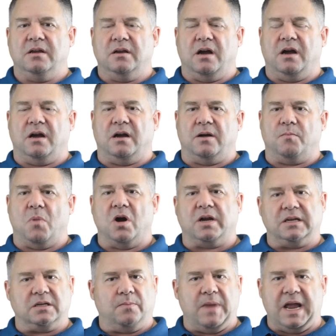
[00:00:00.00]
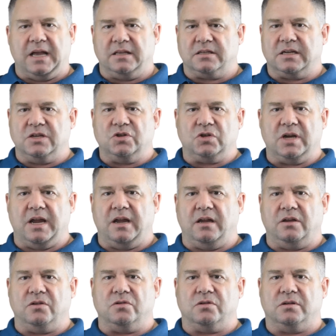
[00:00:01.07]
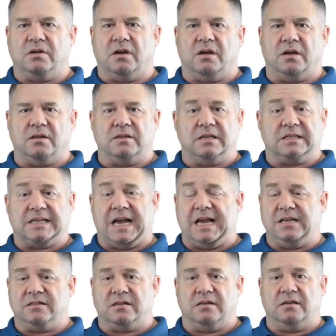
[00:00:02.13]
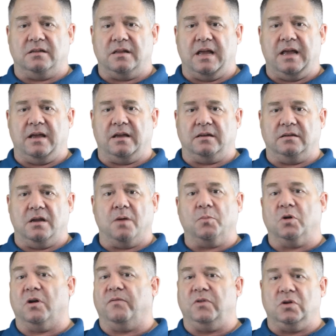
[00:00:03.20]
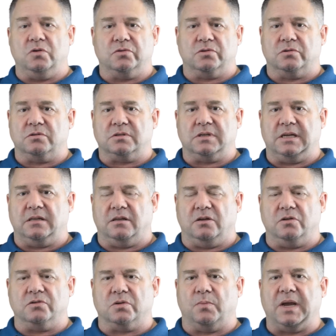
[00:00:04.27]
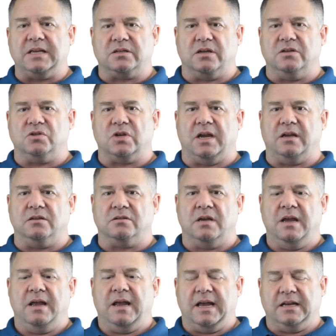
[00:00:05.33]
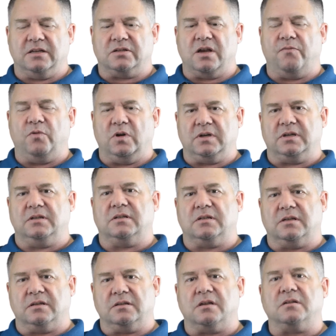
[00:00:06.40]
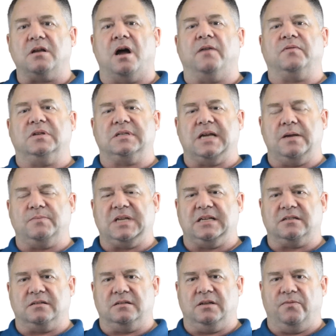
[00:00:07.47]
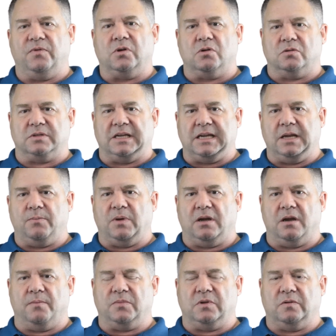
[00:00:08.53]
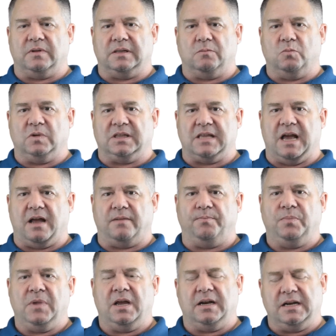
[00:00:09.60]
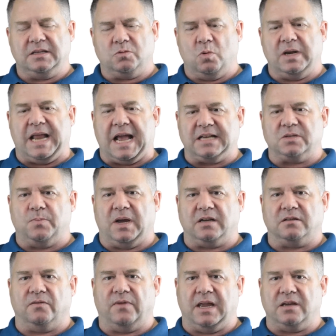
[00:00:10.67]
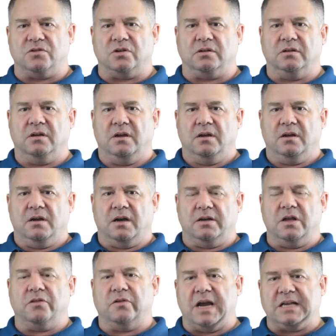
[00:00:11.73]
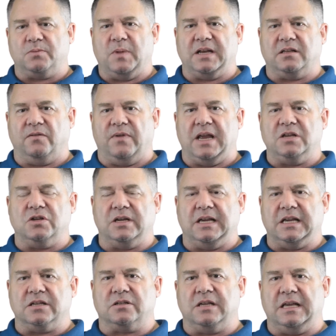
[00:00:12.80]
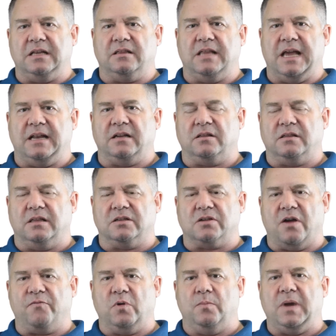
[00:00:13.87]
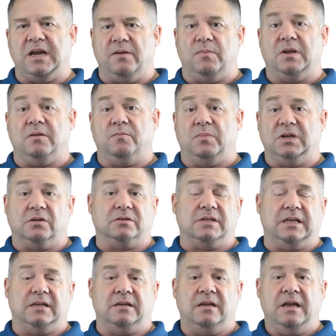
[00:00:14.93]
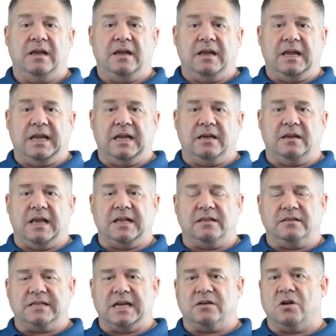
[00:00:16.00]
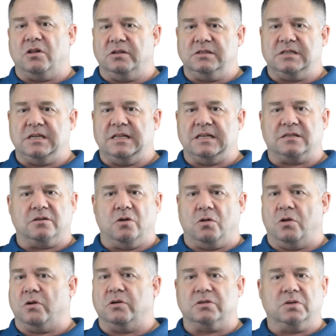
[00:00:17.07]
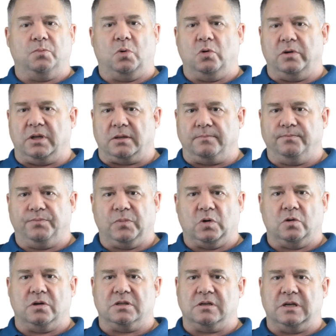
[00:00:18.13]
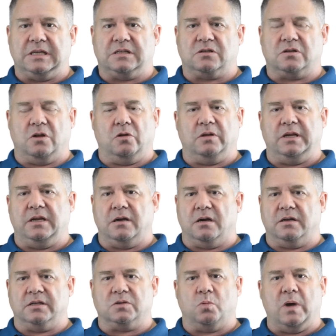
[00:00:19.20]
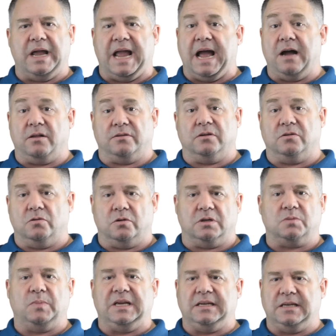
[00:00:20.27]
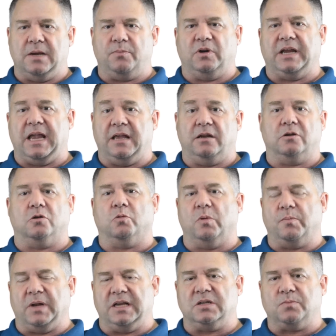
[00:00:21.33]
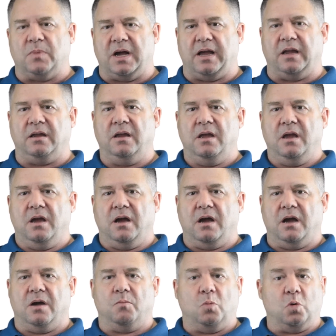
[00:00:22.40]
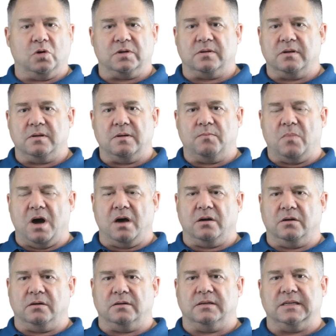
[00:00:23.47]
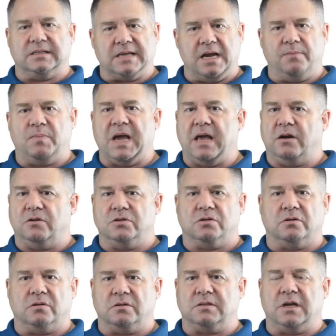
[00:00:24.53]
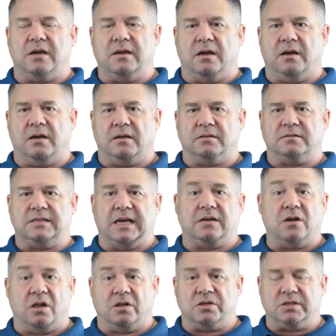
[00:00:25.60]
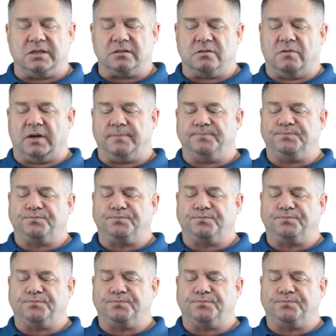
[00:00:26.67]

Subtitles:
market demands can change, the size and number of users in the user base can change, and the software oftentimes has difficulty keeping up with that. And that's one aspect of aging. Another aspect of aging is that the software may have been built in a technology that's no longer supported, or it's slowly on its way out the door. It's being deprecated or replaced by more modern design patterns or technologies, right?